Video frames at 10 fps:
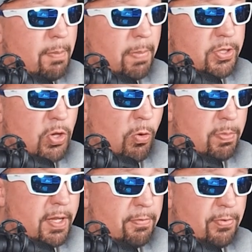but don't
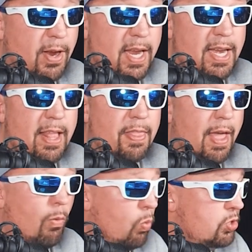be afraid
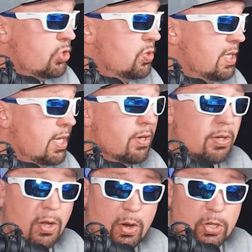that once you get your
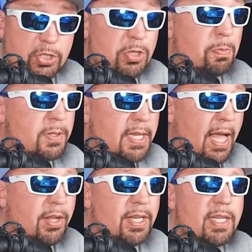car super
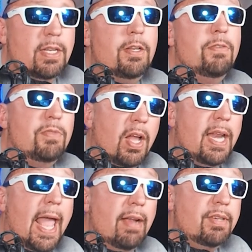dialed in and you've done
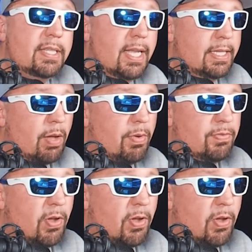everything that we've